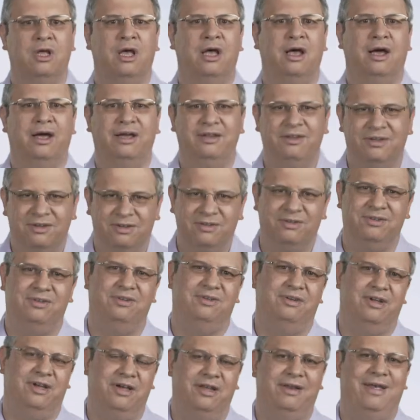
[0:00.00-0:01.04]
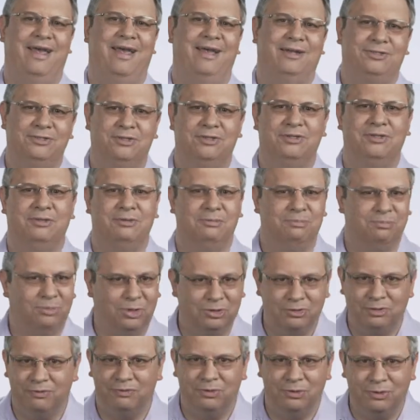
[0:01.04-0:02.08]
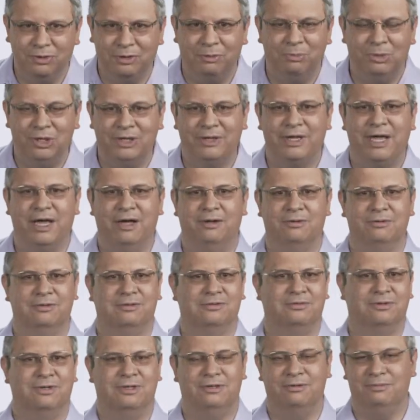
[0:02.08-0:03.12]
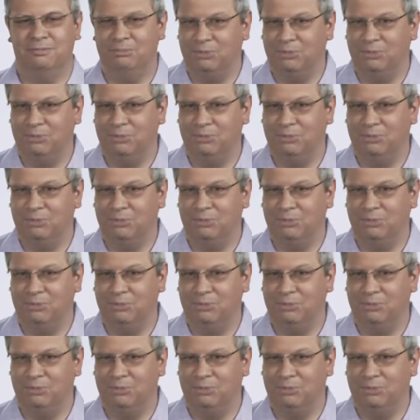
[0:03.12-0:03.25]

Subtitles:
I know that you're not actually, most of you, going to be accountants, right?